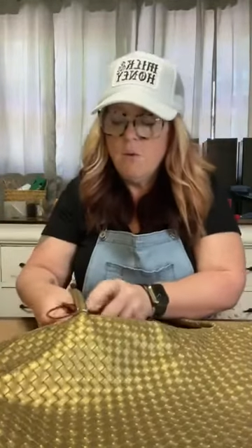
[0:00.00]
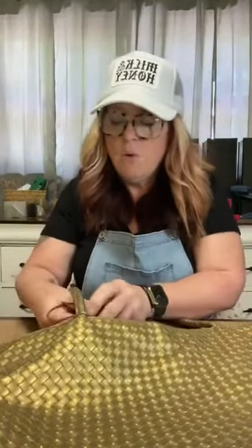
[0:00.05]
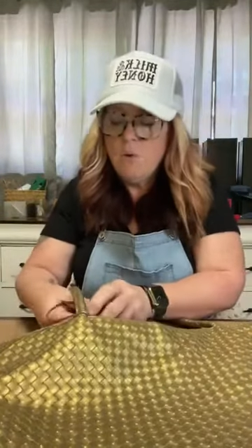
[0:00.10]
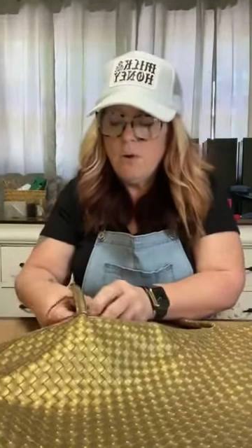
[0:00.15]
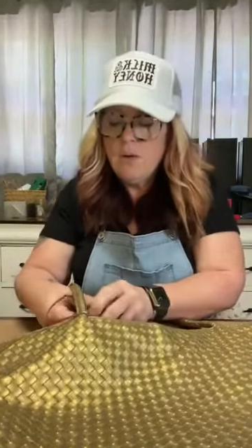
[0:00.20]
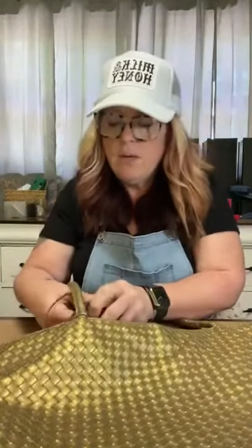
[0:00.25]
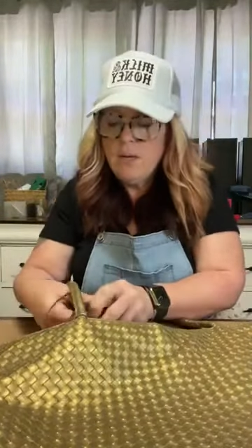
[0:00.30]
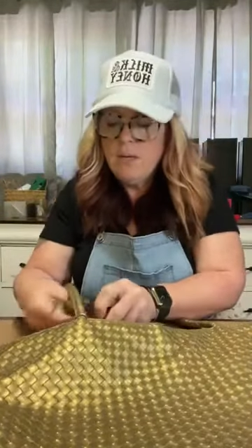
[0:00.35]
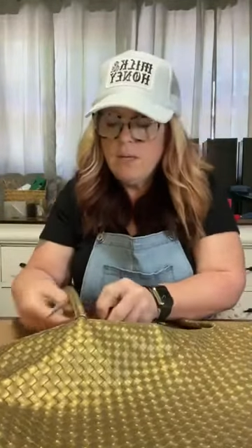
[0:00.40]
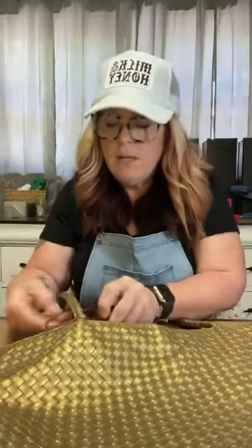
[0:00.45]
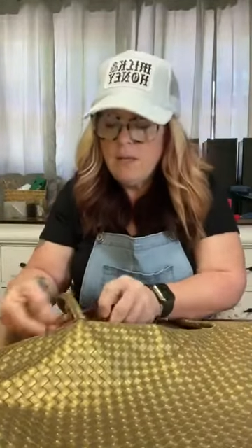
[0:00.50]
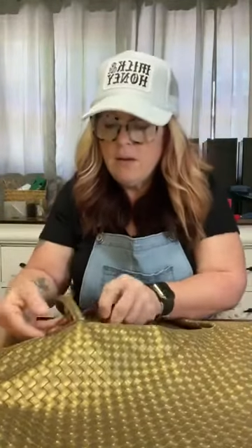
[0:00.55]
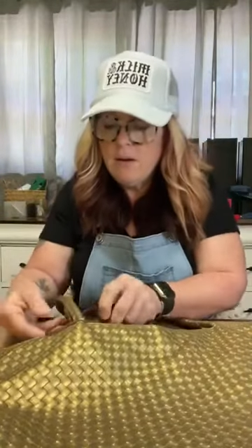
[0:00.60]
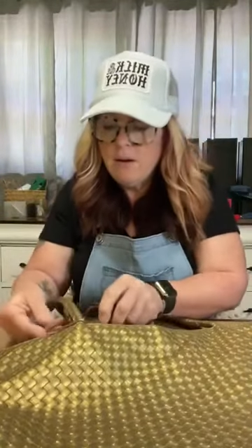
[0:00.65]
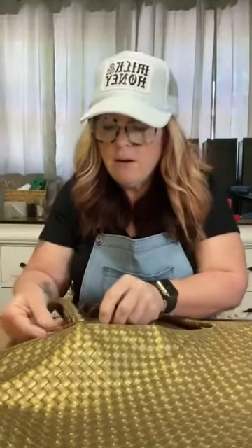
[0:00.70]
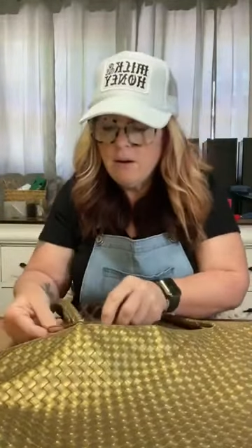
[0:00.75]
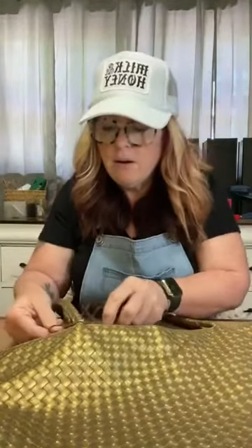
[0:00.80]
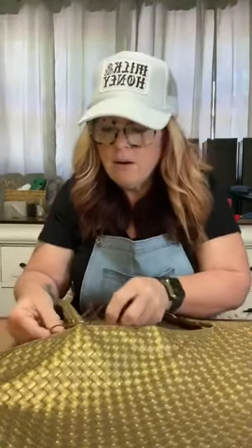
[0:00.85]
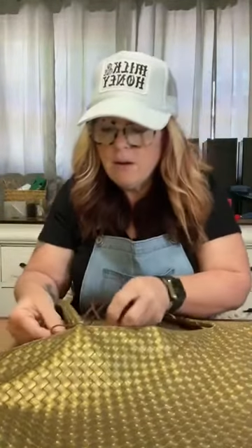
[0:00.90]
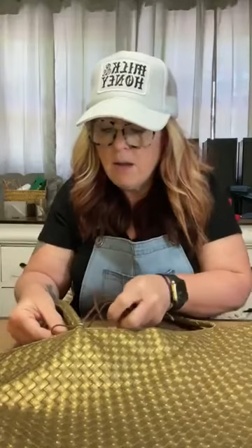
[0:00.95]
cording
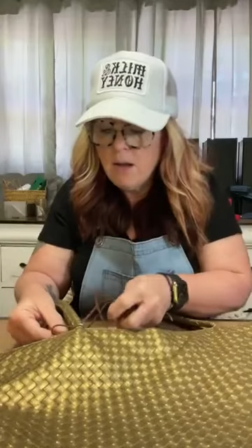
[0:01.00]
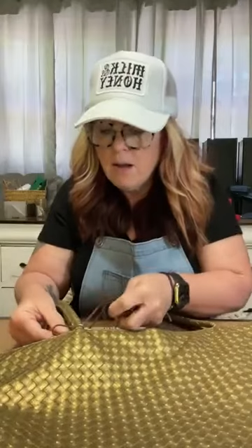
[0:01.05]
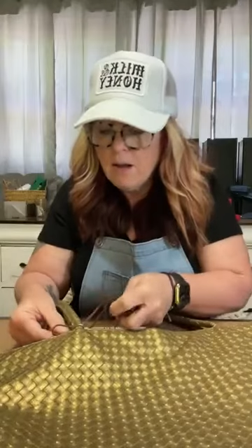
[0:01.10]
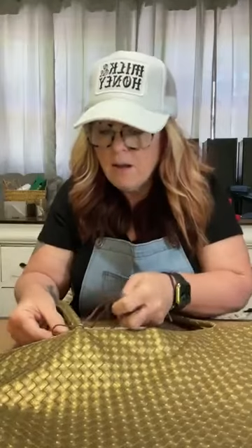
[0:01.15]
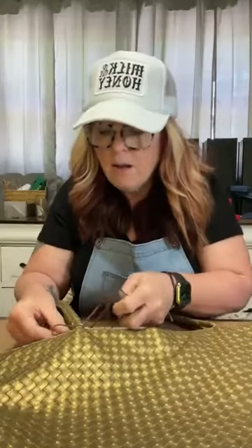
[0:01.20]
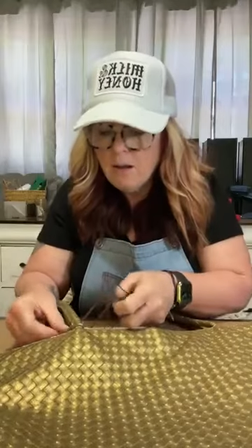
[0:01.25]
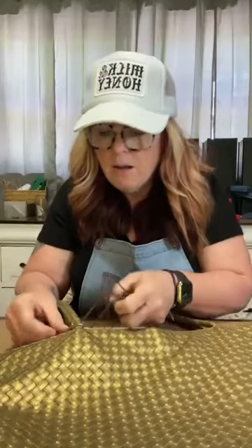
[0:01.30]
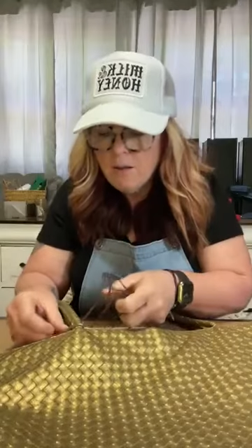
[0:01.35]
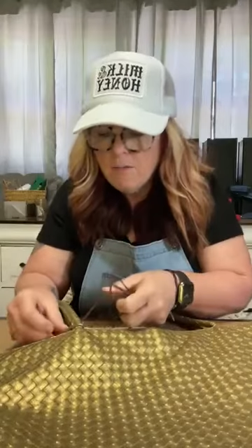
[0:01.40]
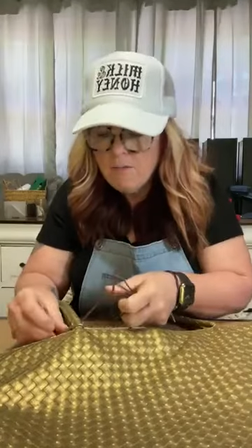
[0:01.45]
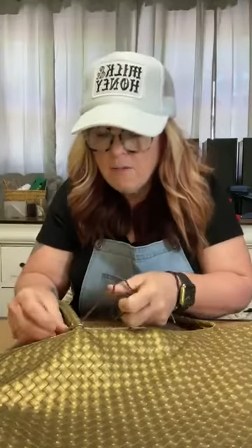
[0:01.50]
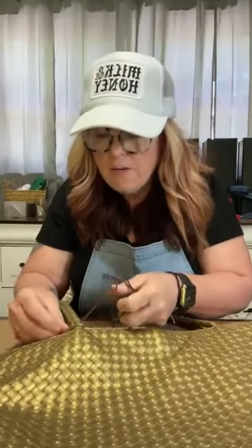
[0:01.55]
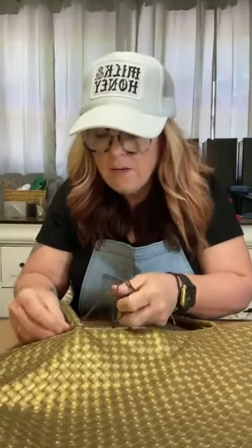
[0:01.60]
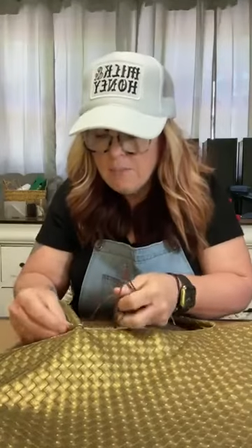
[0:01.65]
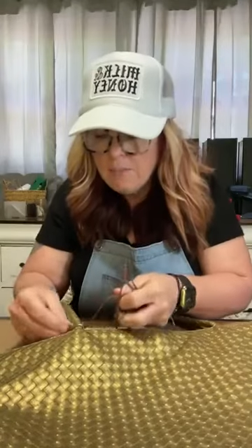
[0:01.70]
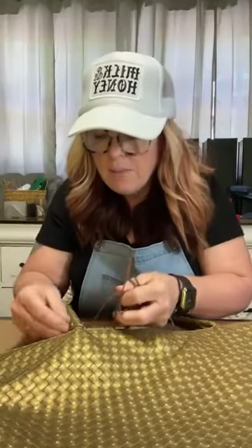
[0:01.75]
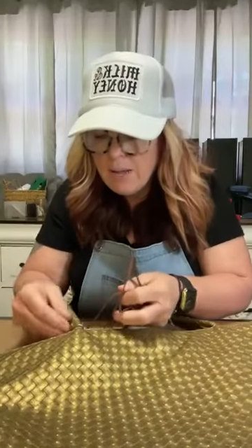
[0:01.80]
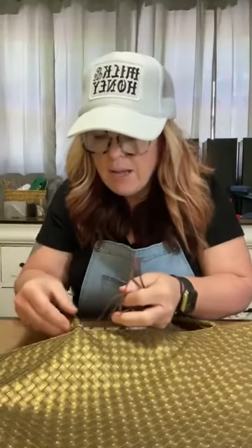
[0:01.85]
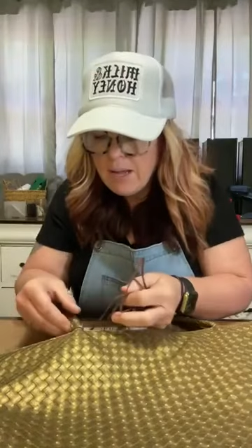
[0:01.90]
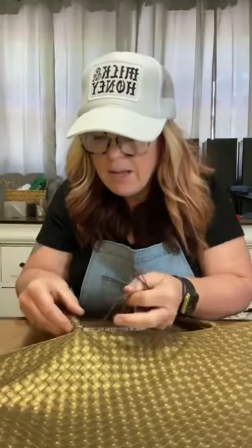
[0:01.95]
there, got all of it
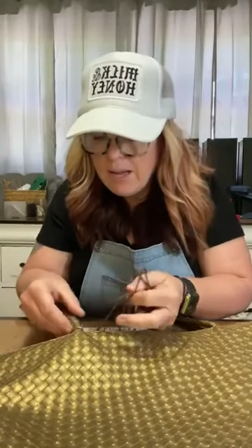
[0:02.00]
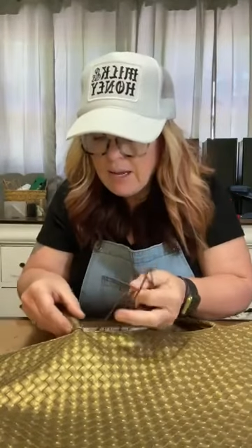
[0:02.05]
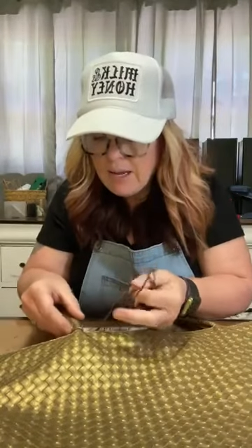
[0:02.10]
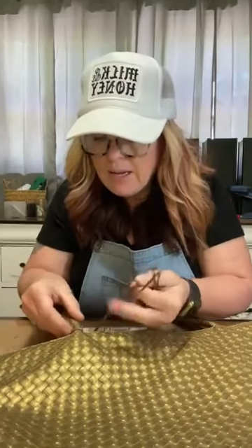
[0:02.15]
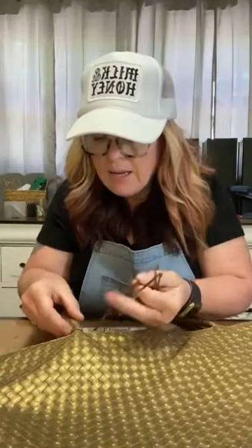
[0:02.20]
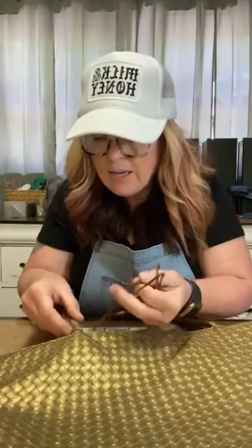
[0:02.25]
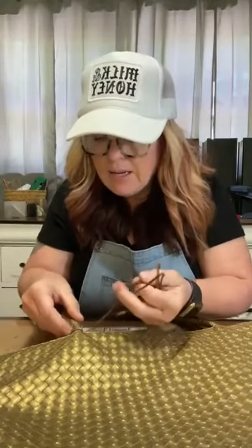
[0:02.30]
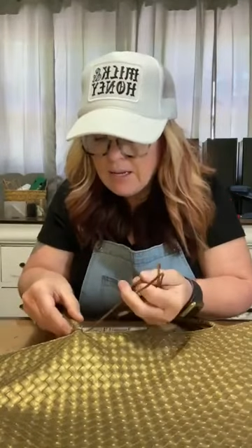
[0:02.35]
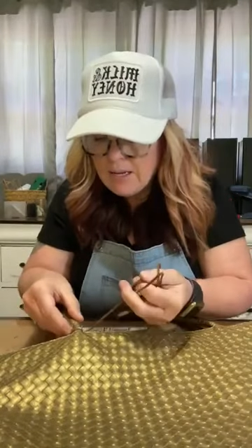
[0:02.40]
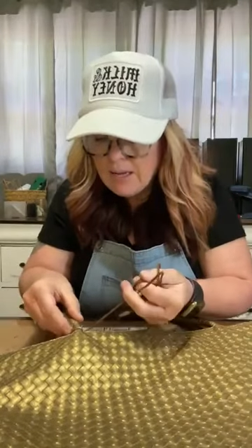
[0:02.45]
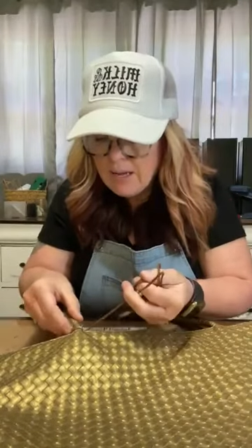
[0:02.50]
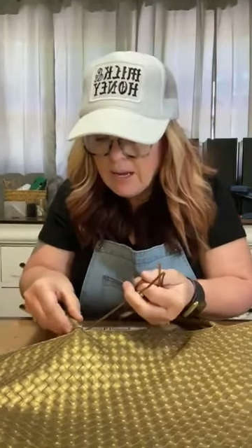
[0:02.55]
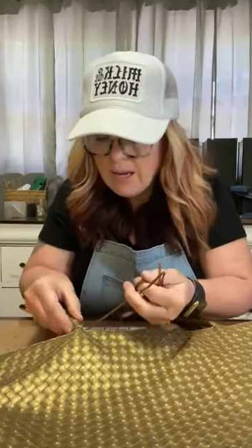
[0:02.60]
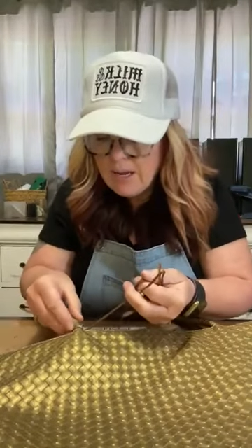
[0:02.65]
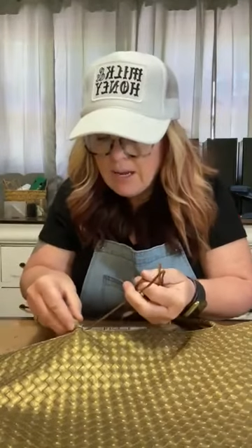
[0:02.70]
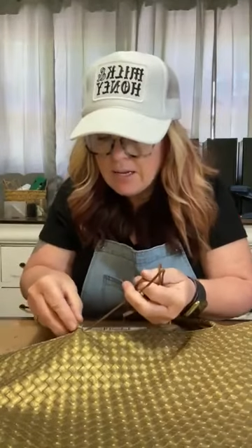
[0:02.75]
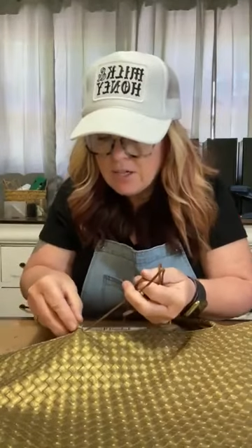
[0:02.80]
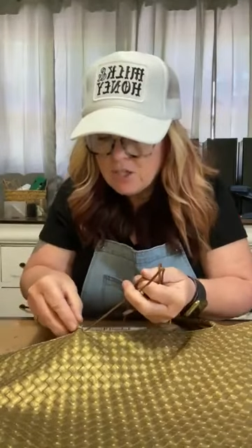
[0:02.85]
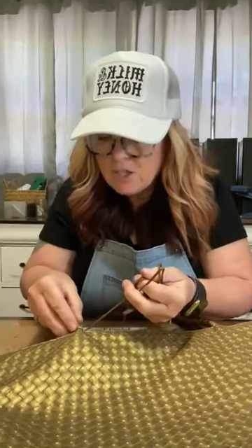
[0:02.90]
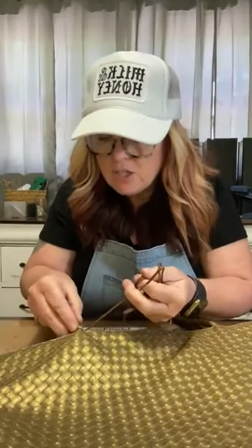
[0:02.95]
in my hand,
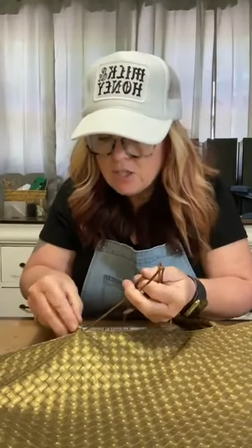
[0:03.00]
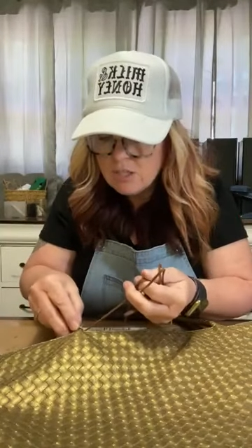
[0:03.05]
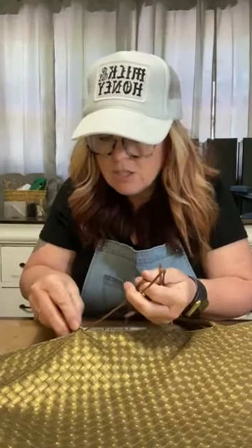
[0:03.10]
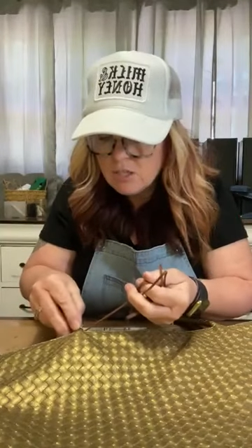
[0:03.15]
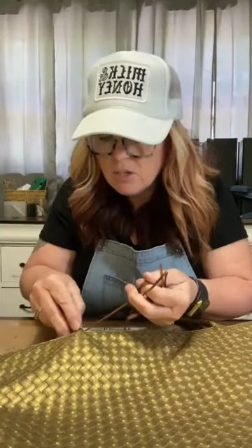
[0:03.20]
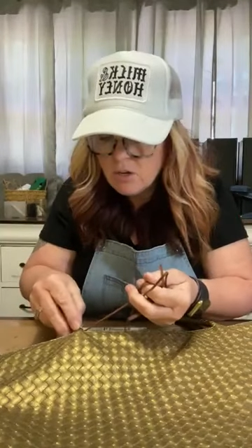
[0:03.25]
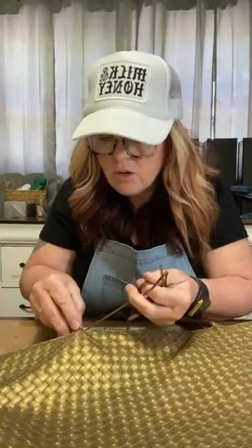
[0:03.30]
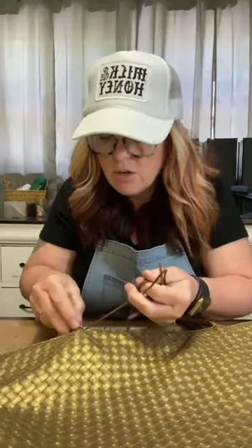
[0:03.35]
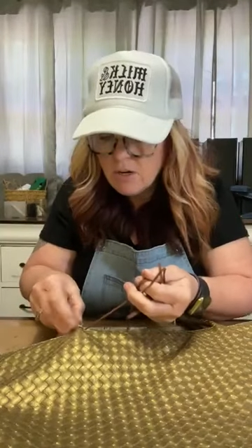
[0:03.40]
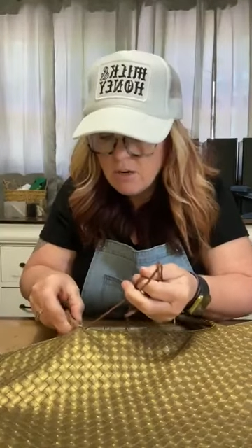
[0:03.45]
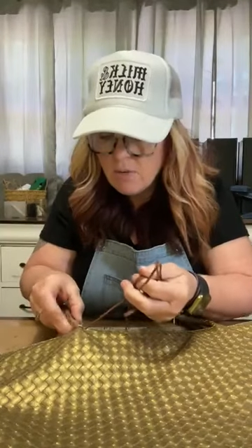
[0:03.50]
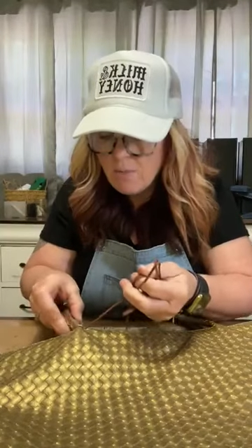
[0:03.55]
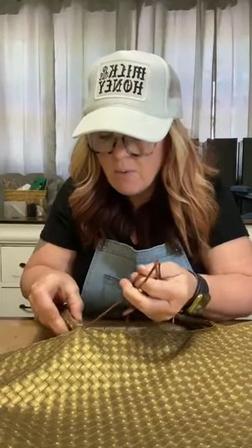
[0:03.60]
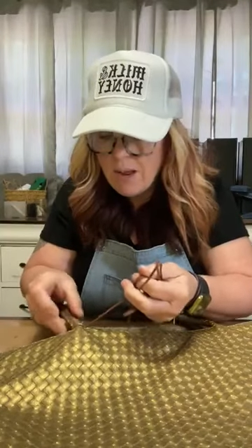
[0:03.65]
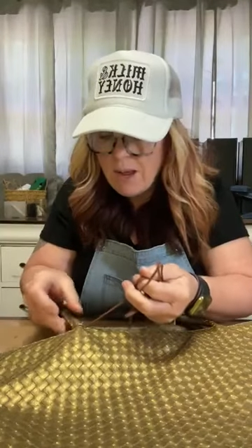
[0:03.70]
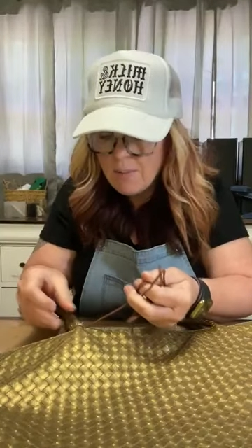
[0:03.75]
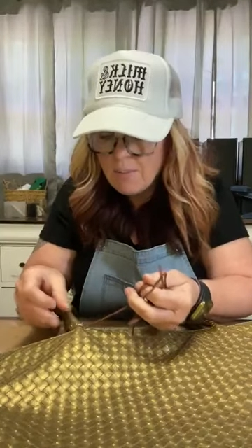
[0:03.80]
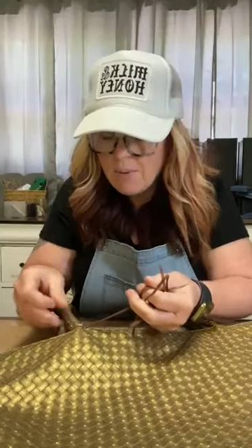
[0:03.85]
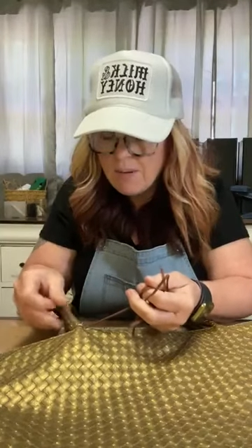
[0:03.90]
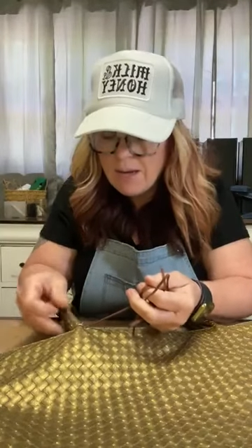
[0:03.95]
and I just started
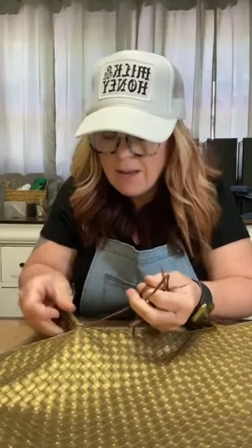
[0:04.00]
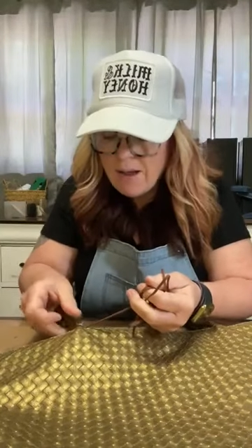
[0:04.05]
wrapping.